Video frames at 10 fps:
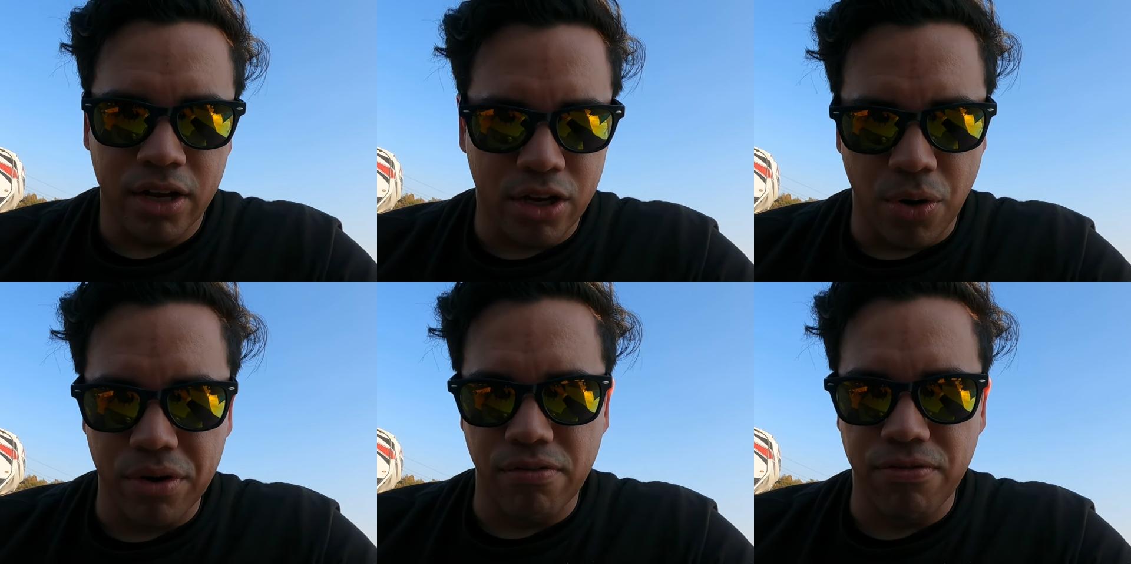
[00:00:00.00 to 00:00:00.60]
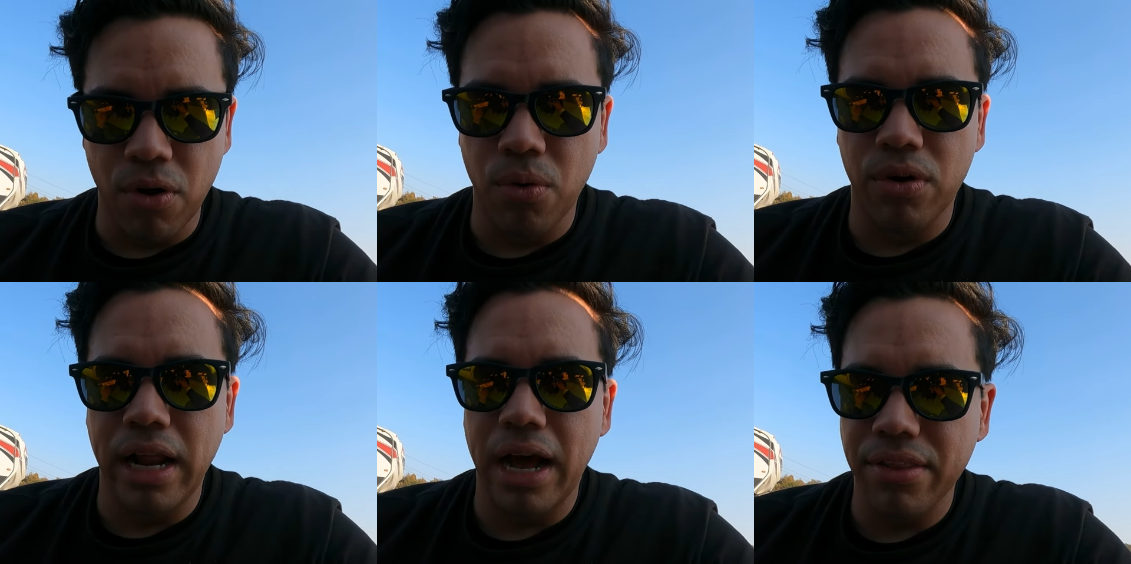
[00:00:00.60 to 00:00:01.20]
going
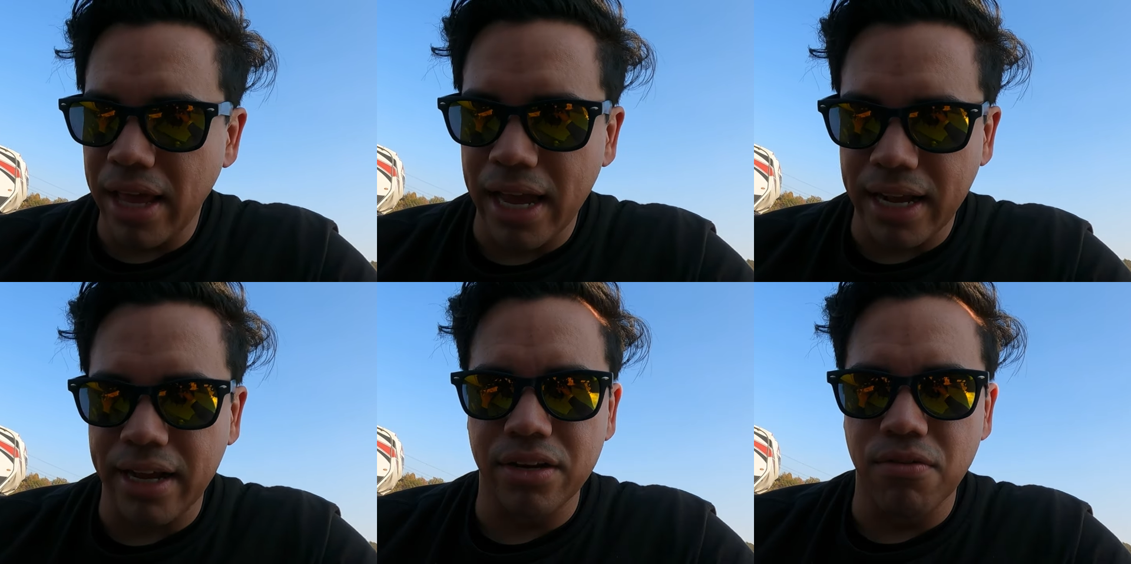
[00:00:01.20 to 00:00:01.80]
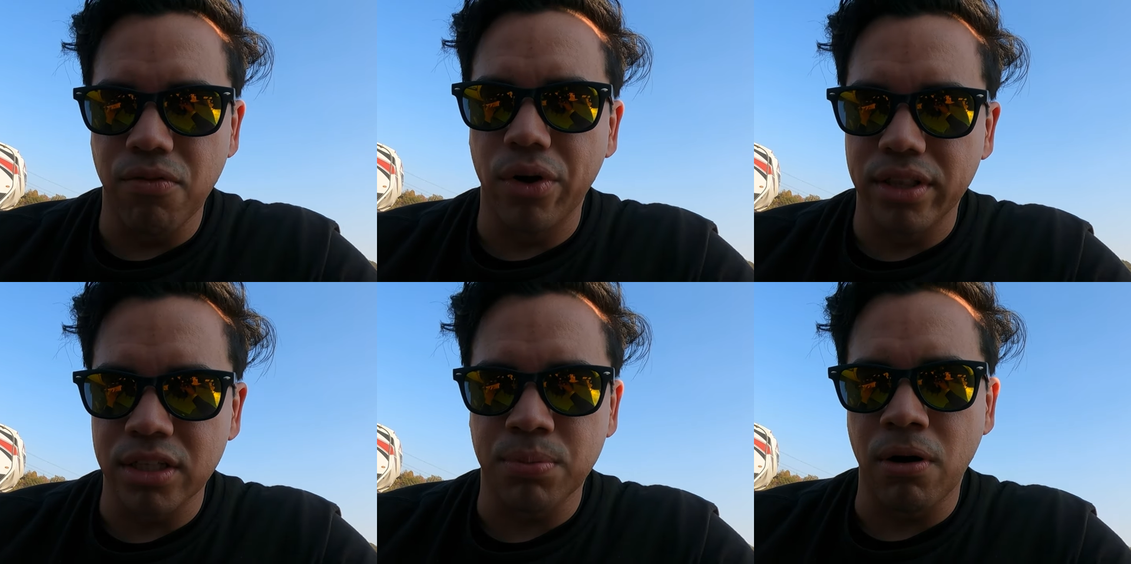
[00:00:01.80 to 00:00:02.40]
forward, how the heck I can
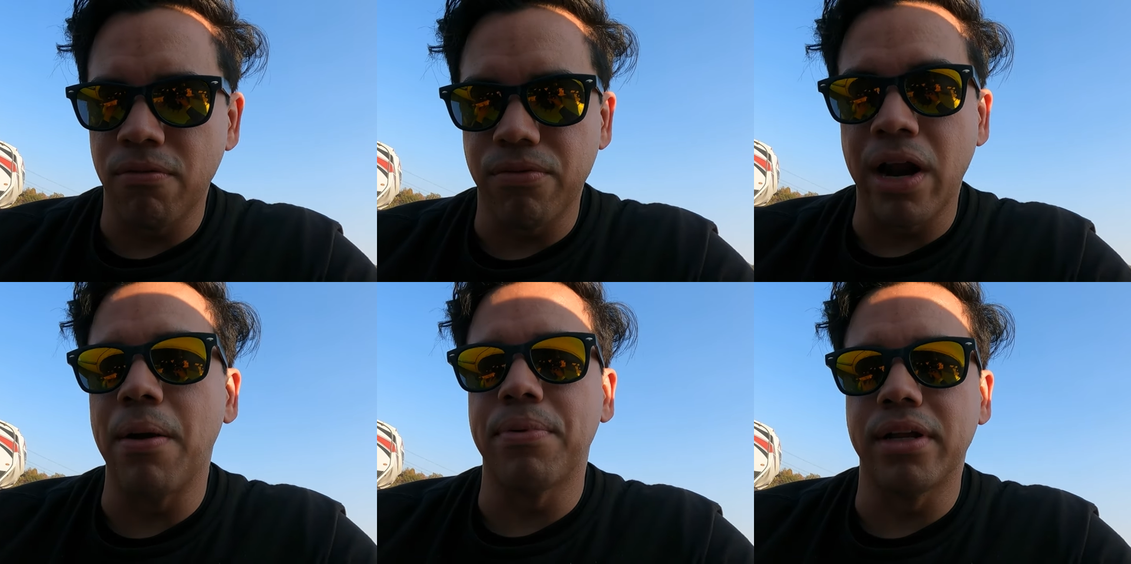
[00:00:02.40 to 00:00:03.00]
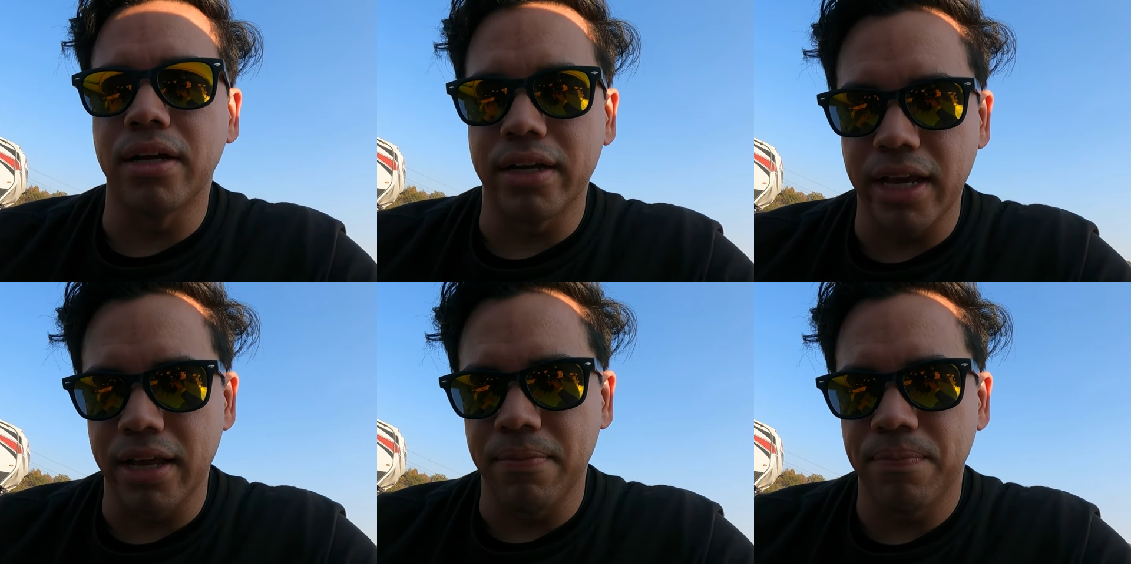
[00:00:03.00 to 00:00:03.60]
avoid this problem from happening
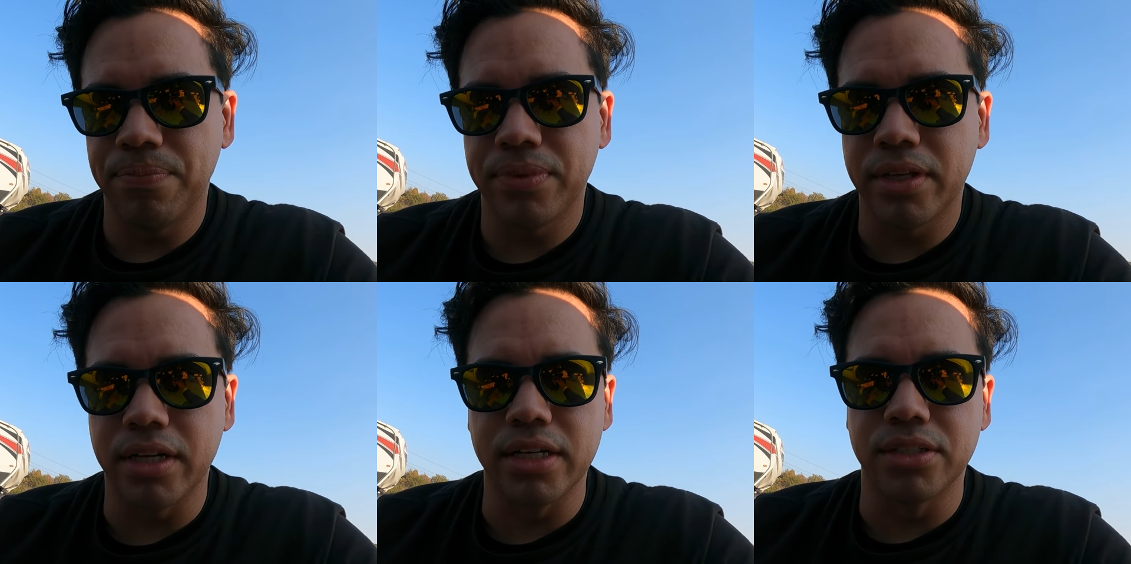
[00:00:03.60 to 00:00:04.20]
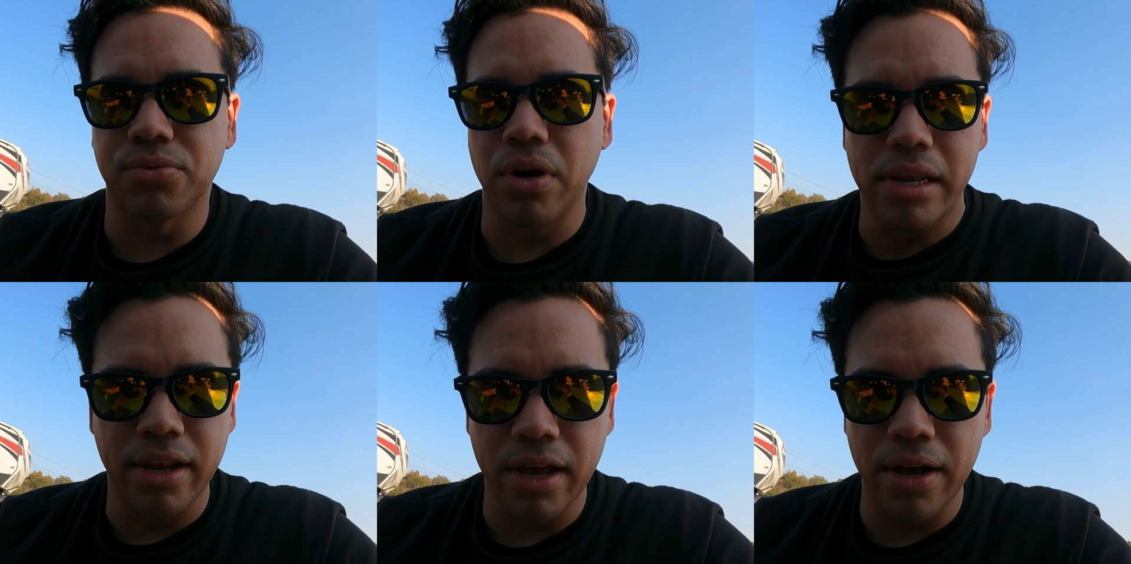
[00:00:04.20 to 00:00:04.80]
again. Because
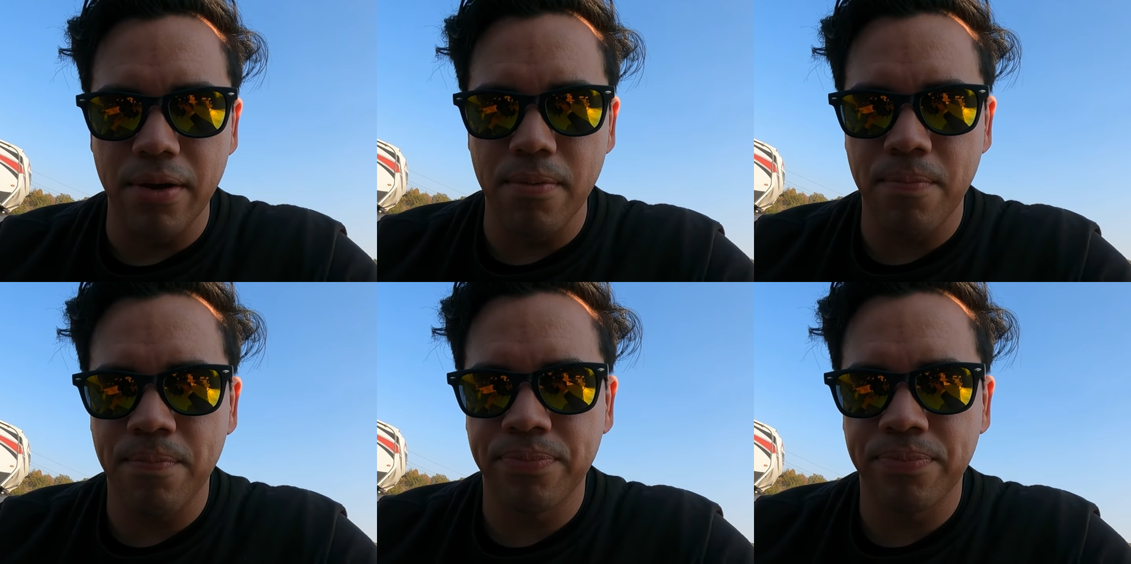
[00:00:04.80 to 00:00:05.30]
right now,